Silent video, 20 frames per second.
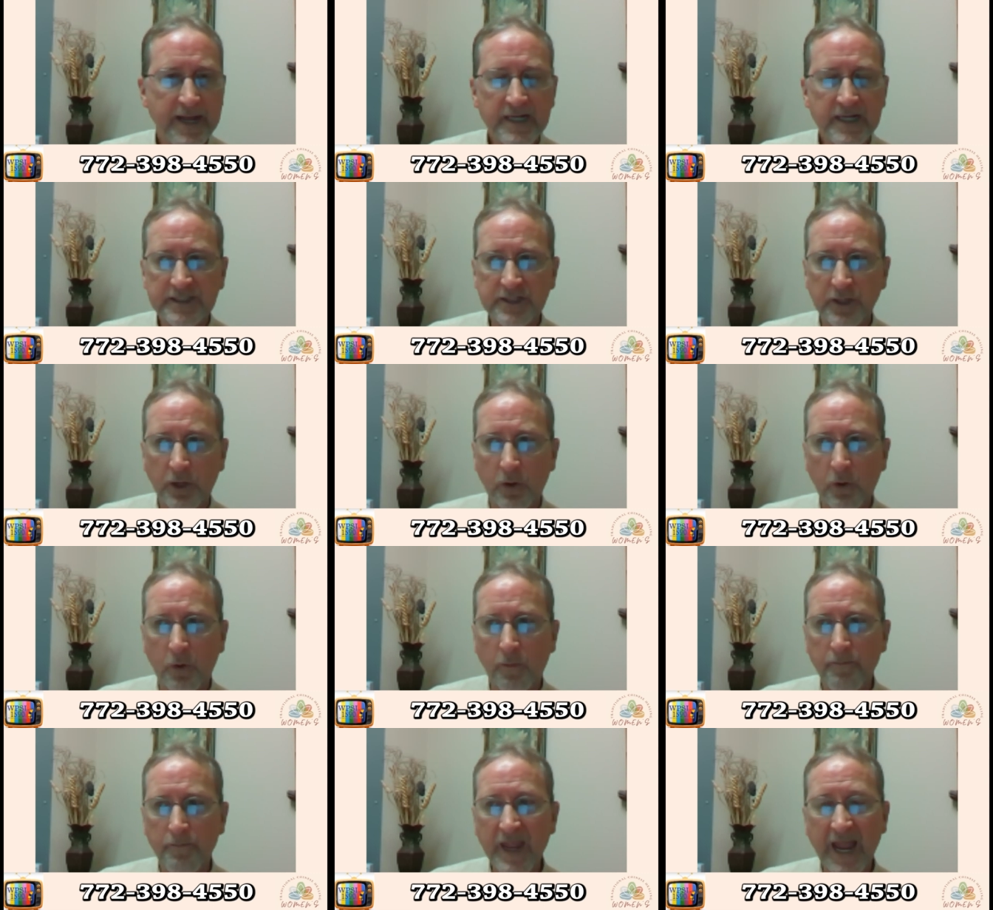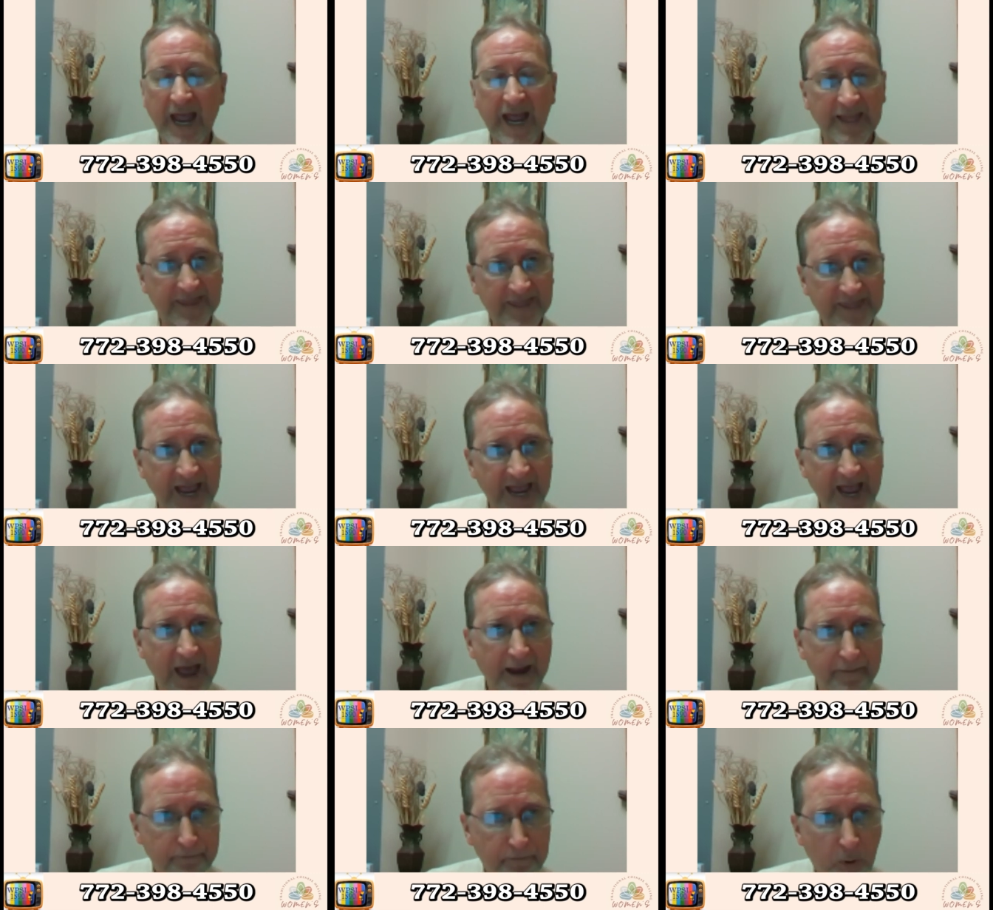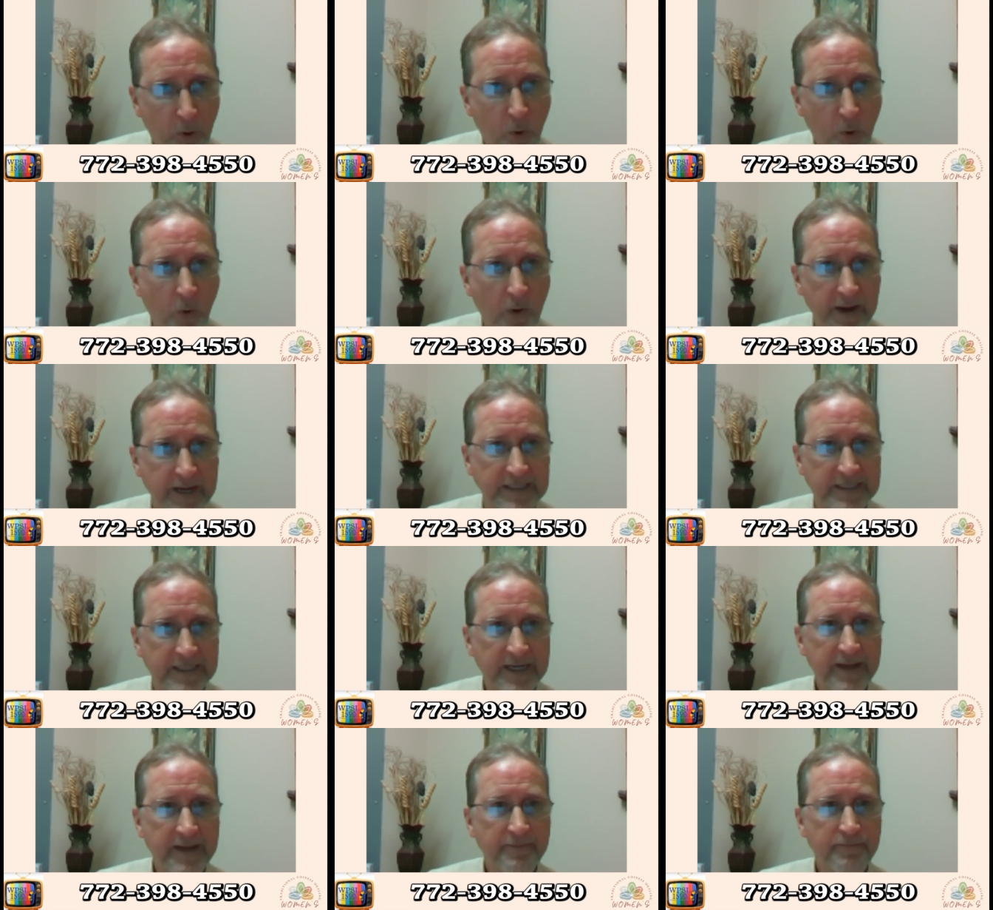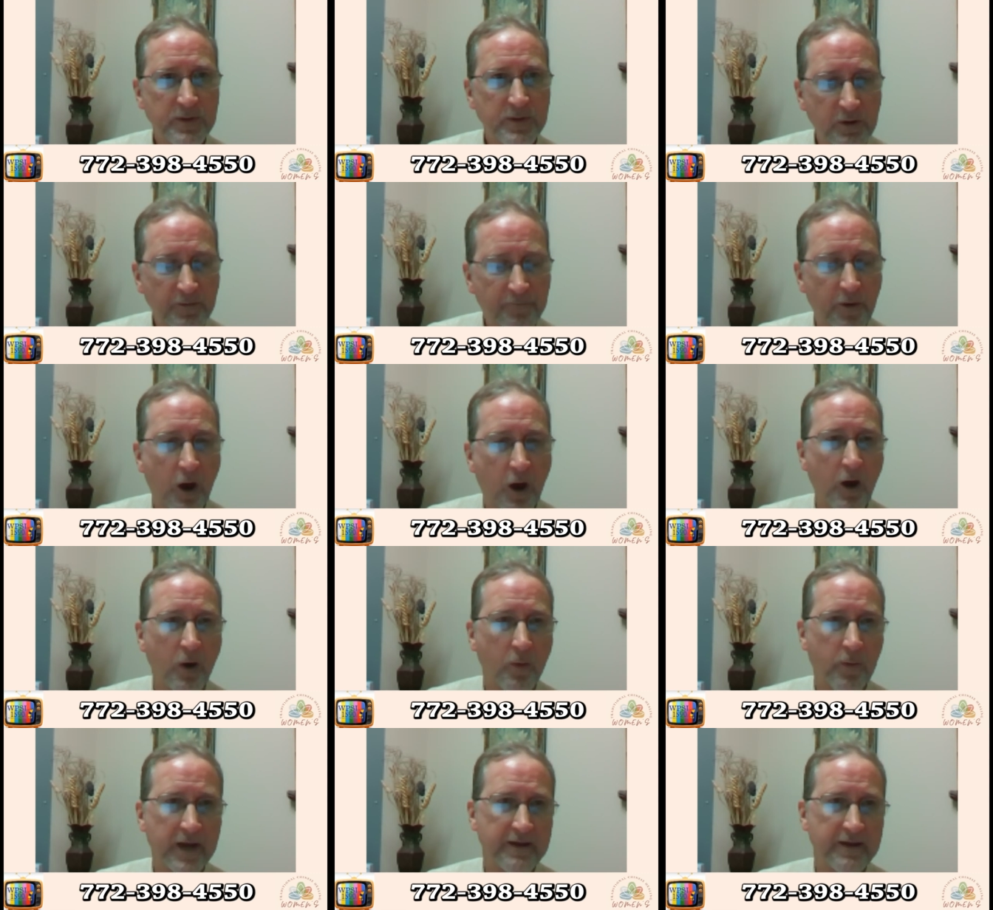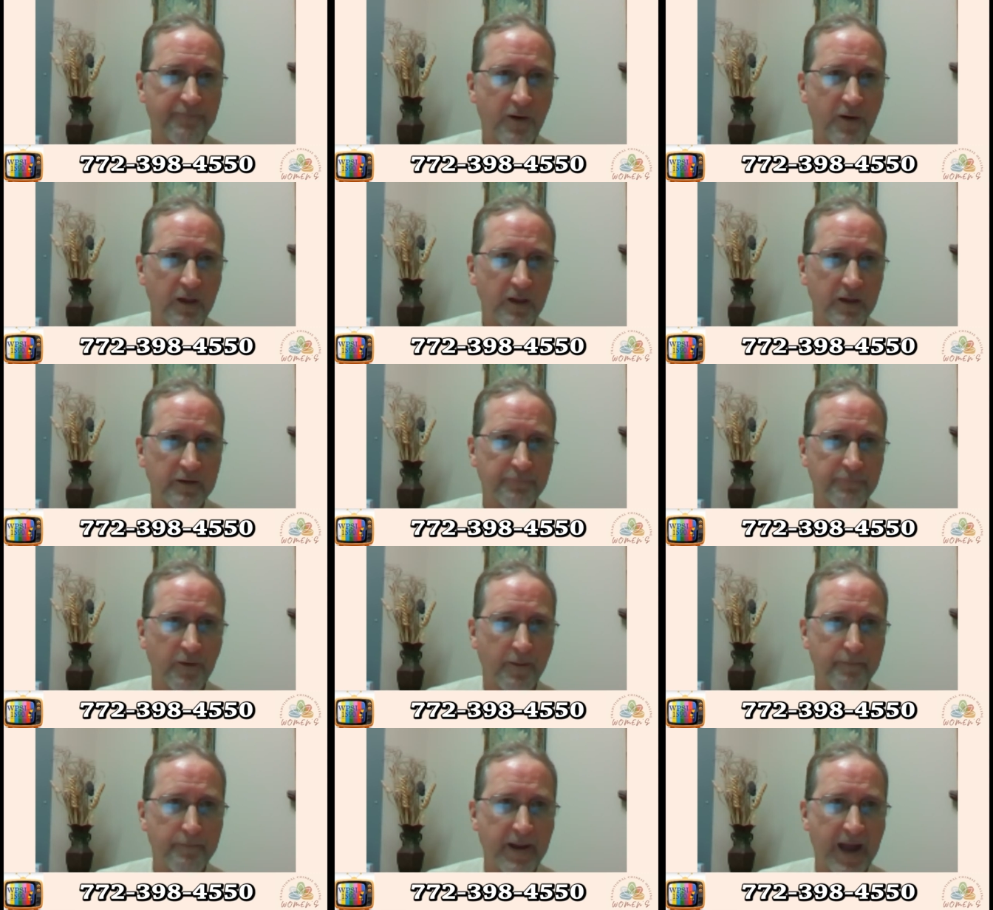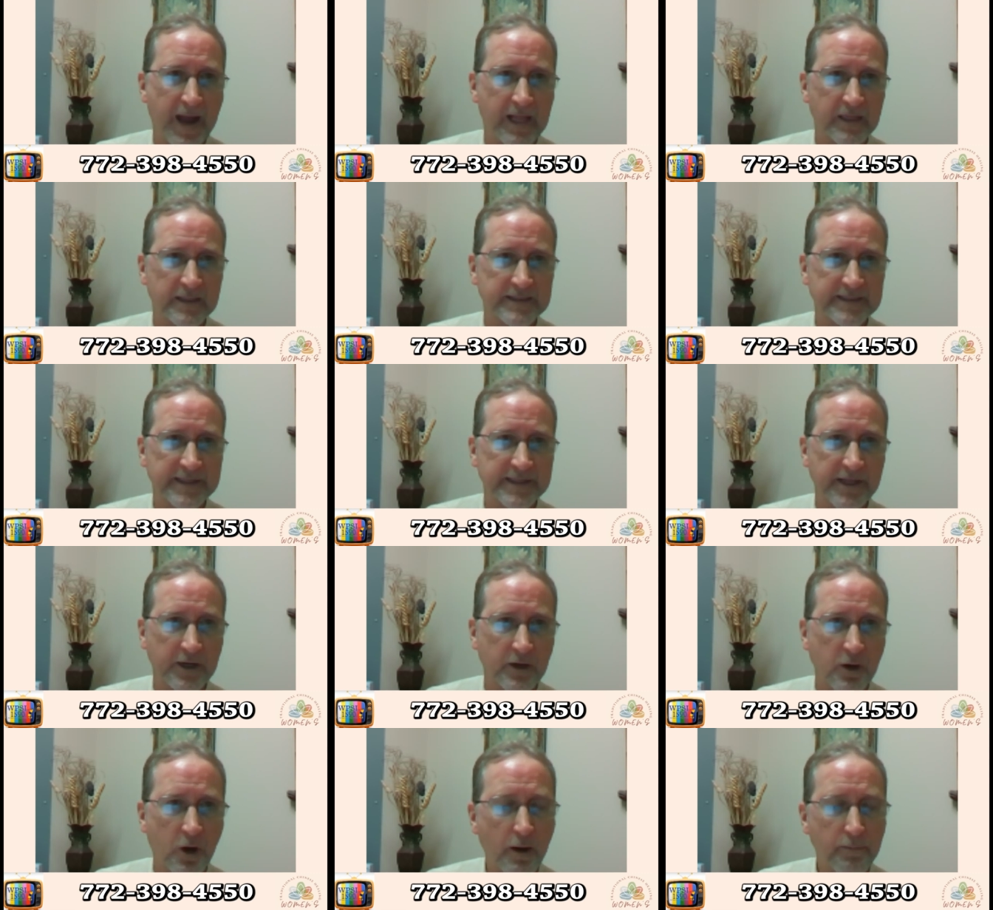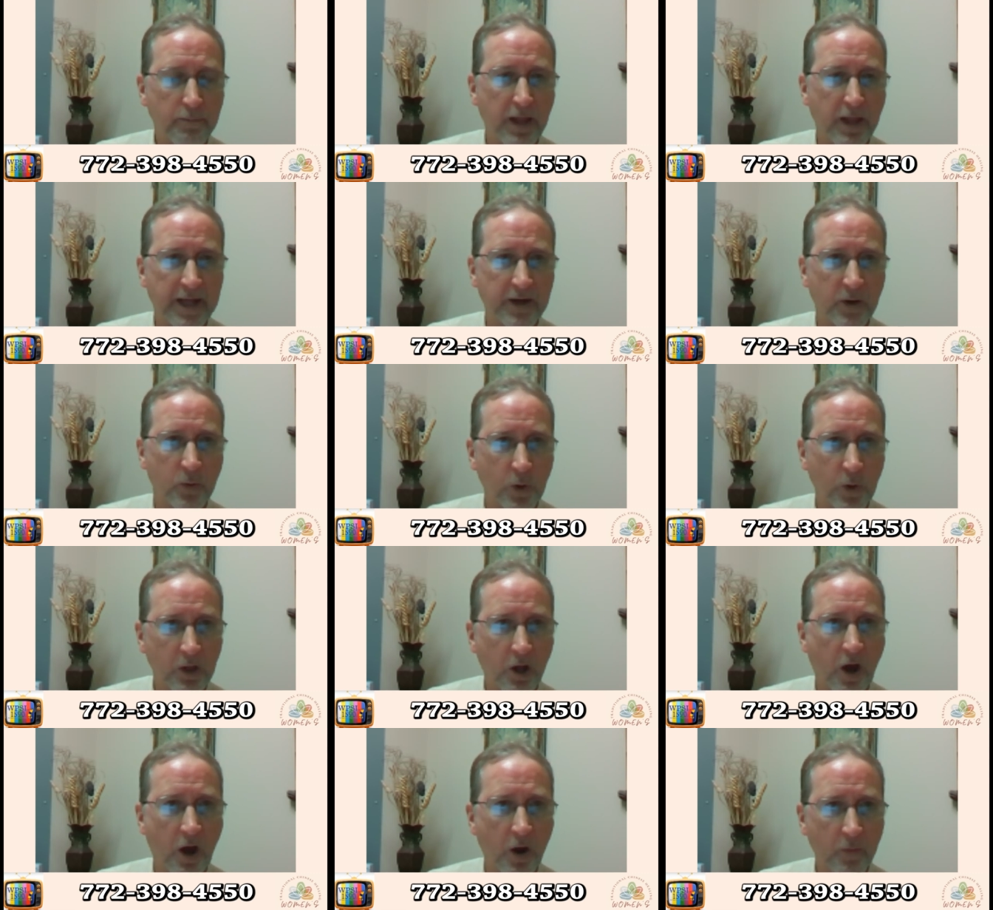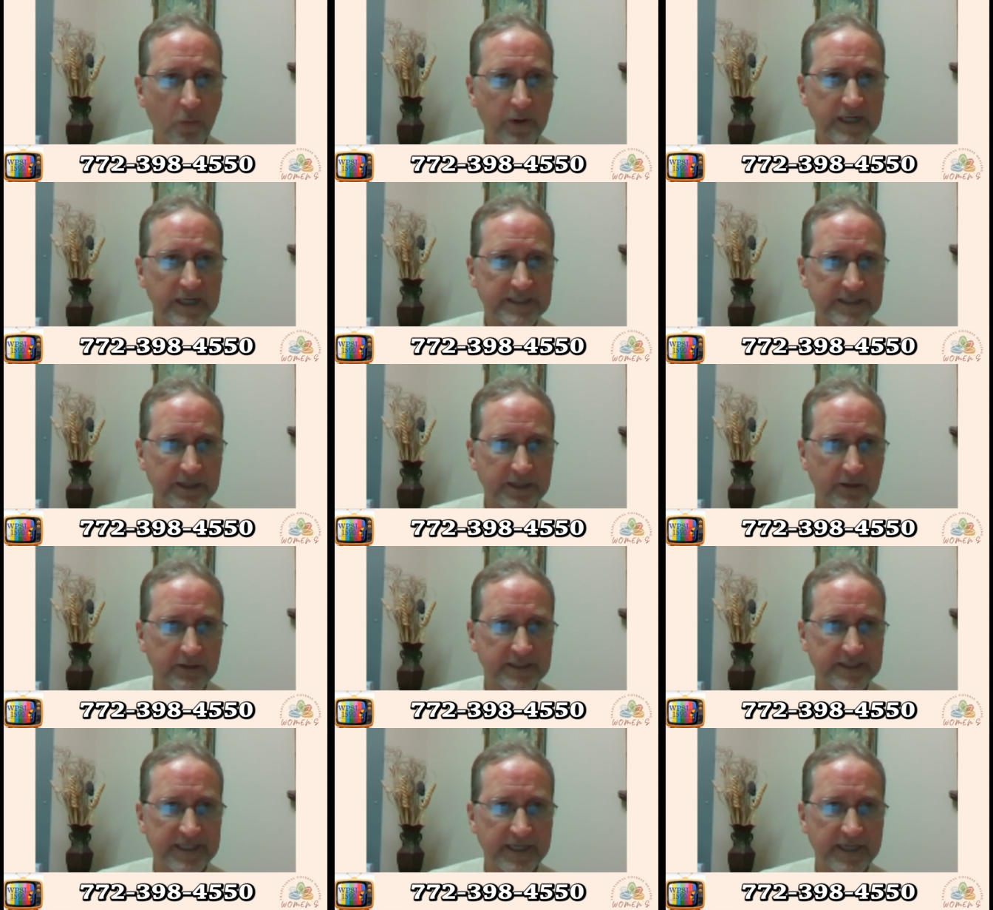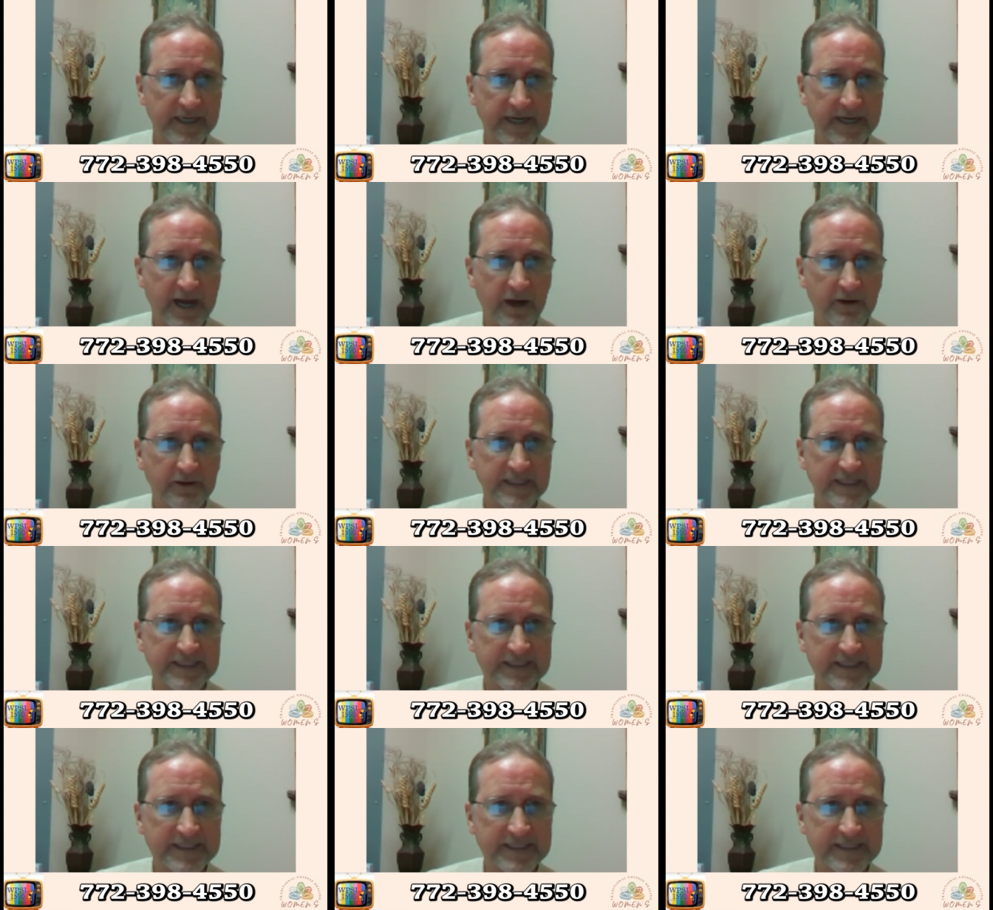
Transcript: So, at that point, you've already fallen from balance and the gallbladder will already start sending out its